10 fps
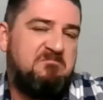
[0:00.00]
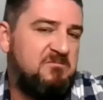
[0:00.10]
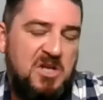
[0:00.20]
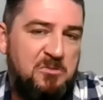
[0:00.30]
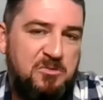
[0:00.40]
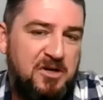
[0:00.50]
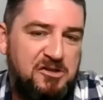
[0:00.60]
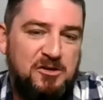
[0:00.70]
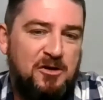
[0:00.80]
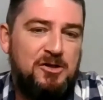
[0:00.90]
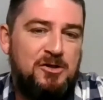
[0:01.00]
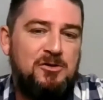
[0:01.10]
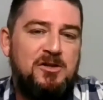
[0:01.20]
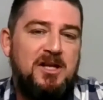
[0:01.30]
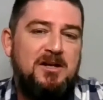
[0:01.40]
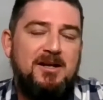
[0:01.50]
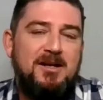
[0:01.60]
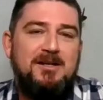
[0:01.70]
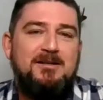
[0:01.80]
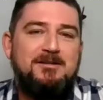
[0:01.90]
No pressure on you then,
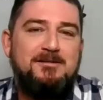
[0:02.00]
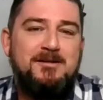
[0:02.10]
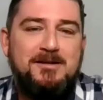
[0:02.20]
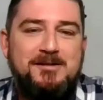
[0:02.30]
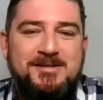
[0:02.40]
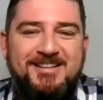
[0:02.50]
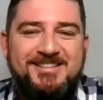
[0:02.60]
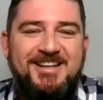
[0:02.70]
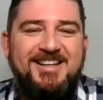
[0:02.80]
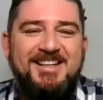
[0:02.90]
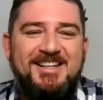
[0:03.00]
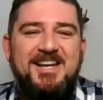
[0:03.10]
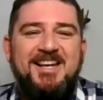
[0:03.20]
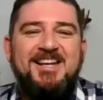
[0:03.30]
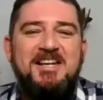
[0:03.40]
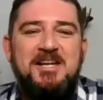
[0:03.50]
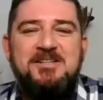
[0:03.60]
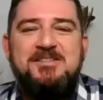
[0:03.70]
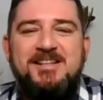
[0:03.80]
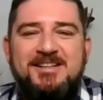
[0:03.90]
hey, Thys?
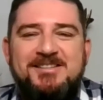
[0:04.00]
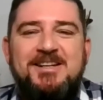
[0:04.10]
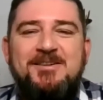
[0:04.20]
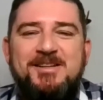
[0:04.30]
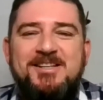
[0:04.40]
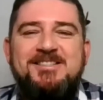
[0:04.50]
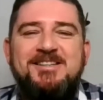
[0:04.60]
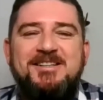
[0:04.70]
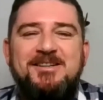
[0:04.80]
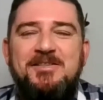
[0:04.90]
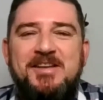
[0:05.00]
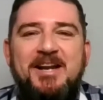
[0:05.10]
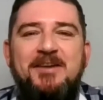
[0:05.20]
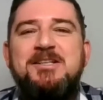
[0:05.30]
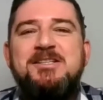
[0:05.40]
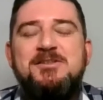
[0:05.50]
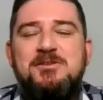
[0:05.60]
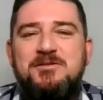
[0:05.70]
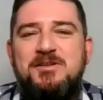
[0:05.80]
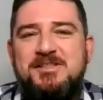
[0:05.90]
Yes. Share with us a little on the heritage
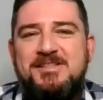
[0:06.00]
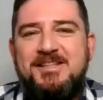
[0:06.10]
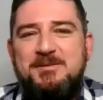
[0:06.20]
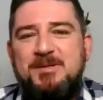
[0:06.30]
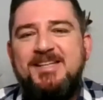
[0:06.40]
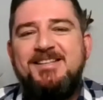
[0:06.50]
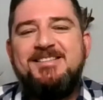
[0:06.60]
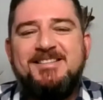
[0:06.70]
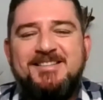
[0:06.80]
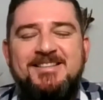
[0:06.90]
of the estate, please.